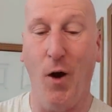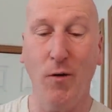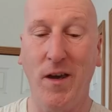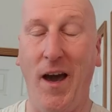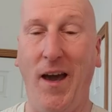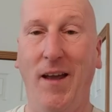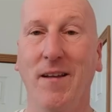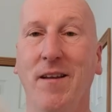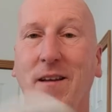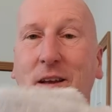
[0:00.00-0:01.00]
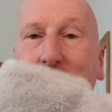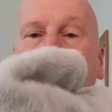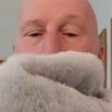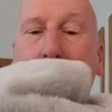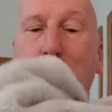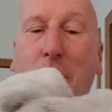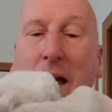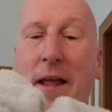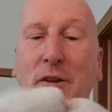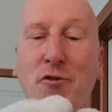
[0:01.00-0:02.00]
Okay. Gonna
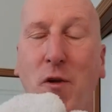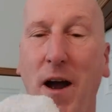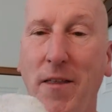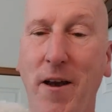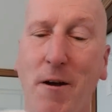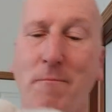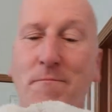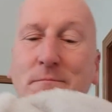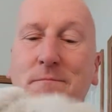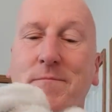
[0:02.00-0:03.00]
pat it dry there.